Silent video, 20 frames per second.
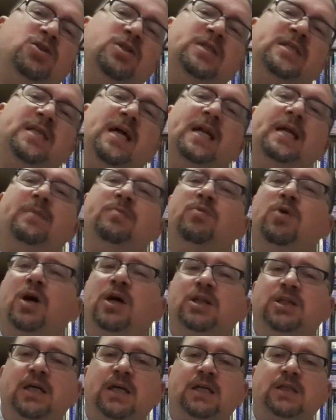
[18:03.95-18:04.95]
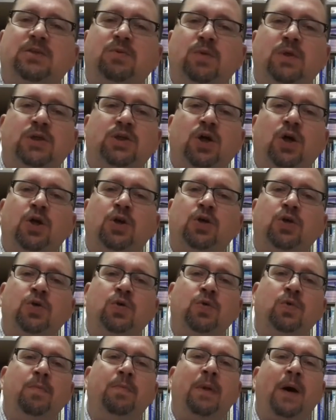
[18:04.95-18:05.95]
your study projects, which are
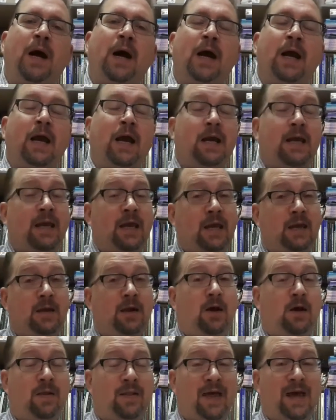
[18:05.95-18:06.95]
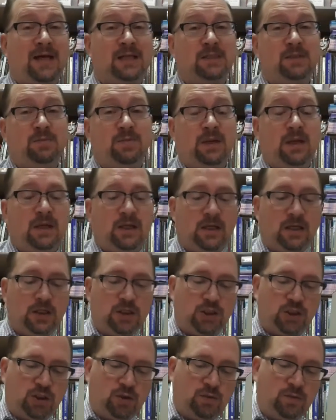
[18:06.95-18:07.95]
due by, again, our last meeting
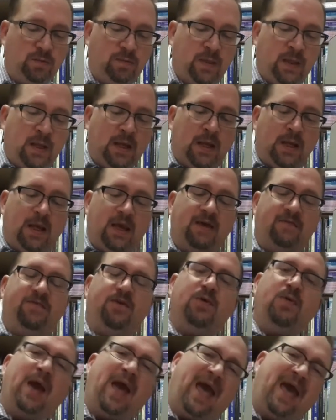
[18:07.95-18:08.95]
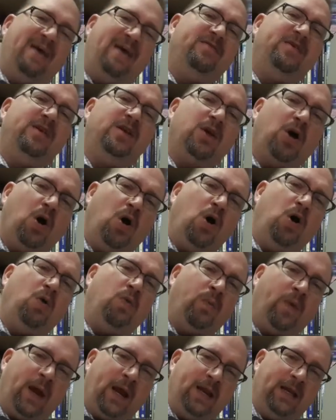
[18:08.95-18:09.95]
in June. If you haven't
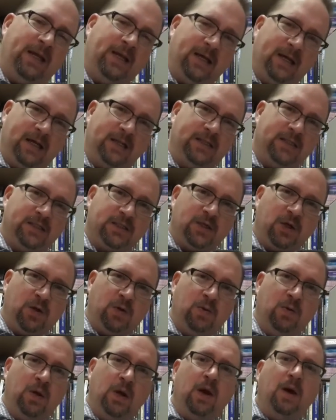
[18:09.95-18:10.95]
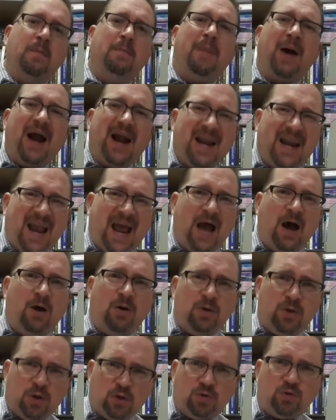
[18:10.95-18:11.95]
already done so, by
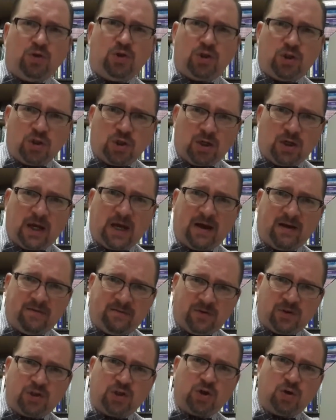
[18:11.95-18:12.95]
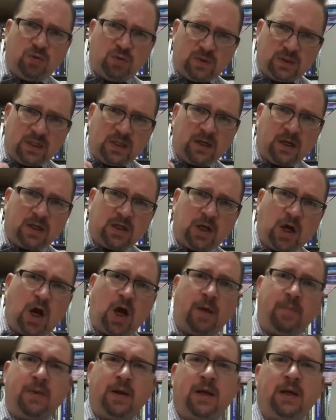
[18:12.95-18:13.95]
now you should have chosen a
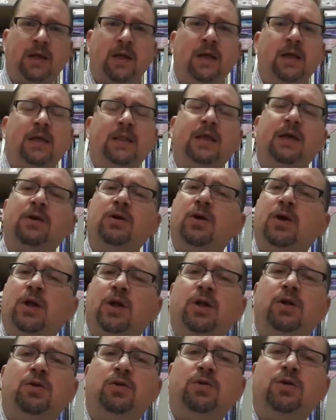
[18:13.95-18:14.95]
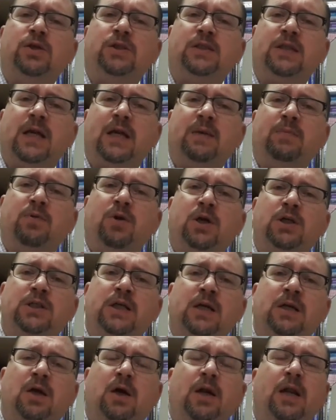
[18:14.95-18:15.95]
topic that you're going to do your study
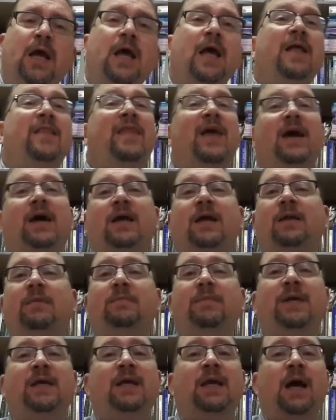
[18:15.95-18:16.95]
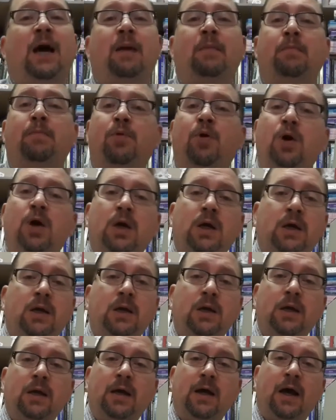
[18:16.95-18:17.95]
project on. That can be a book
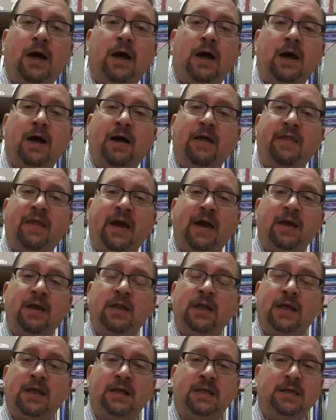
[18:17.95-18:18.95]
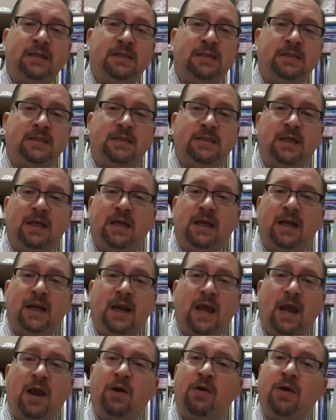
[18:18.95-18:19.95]
that is in
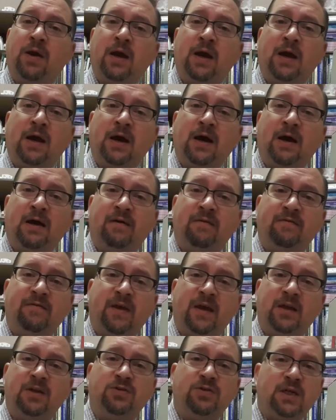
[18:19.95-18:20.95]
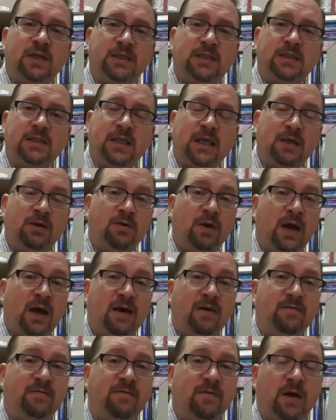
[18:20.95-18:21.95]
an area of interest that you
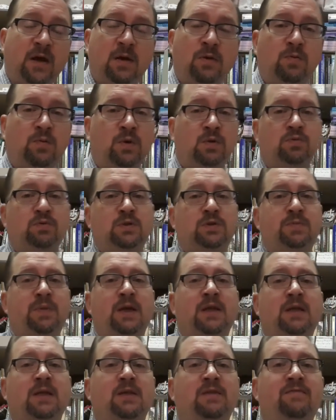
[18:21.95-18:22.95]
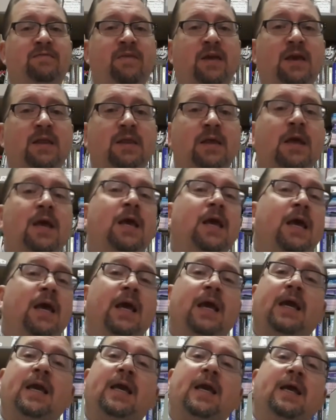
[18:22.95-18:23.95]
have with respect to the faith.
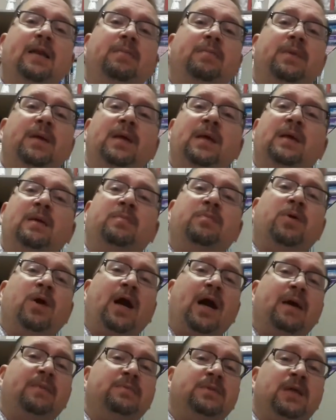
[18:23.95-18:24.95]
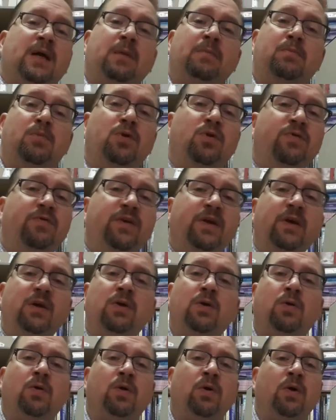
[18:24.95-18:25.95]
It can be perhaps a movie
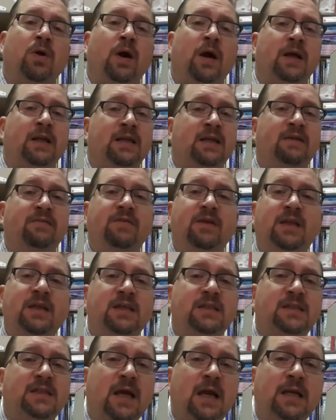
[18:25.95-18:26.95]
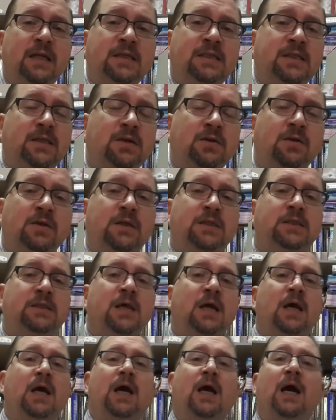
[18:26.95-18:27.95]
or a DVD study series.
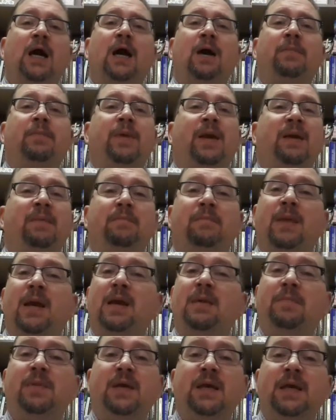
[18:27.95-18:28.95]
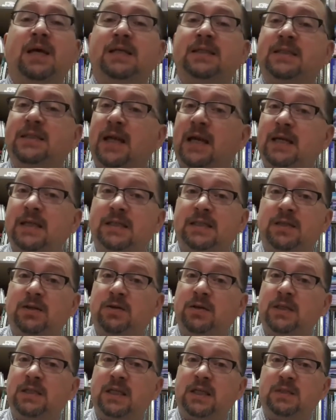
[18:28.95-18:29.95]
It may be a study
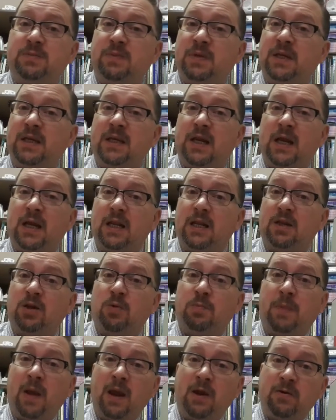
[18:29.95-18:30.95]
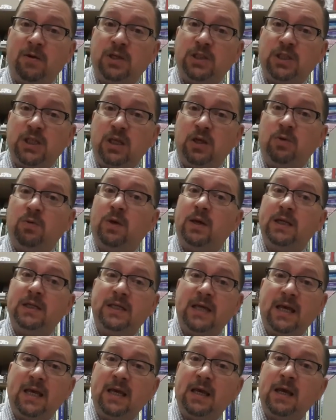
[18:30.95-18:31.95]
series that's being done in your parish that you want
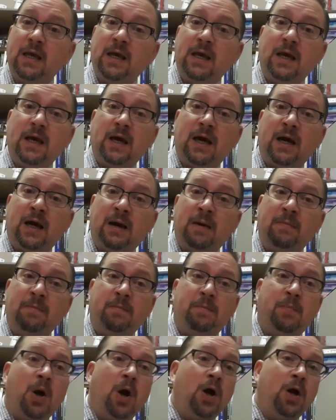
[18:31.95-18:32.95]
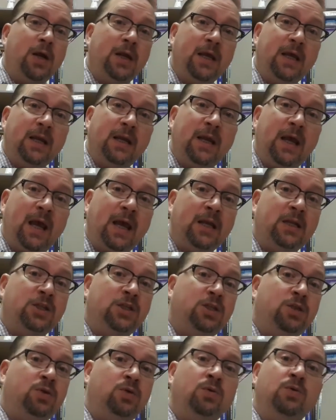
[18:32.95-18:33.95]
to take part in
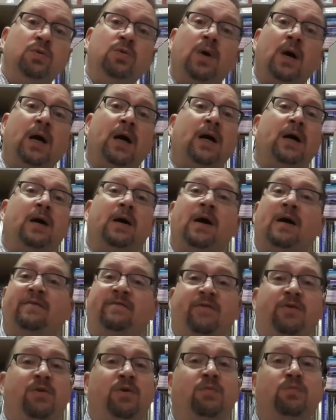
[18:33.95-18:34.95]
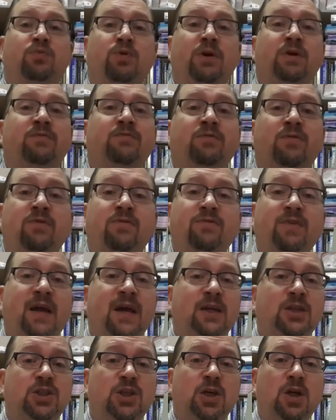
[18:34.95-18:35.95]
and do a very brief
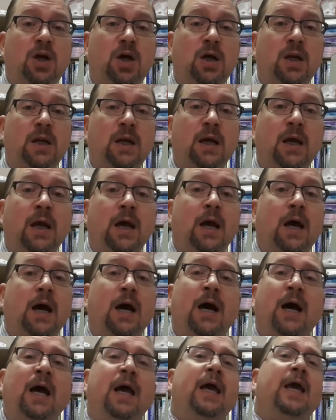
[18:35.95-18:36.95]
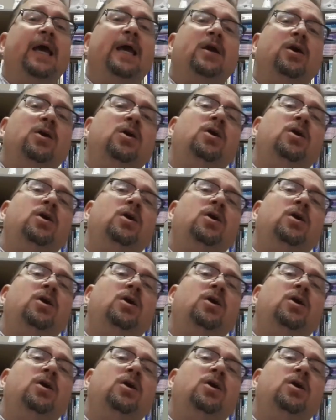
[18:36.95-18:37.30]
reflection on. It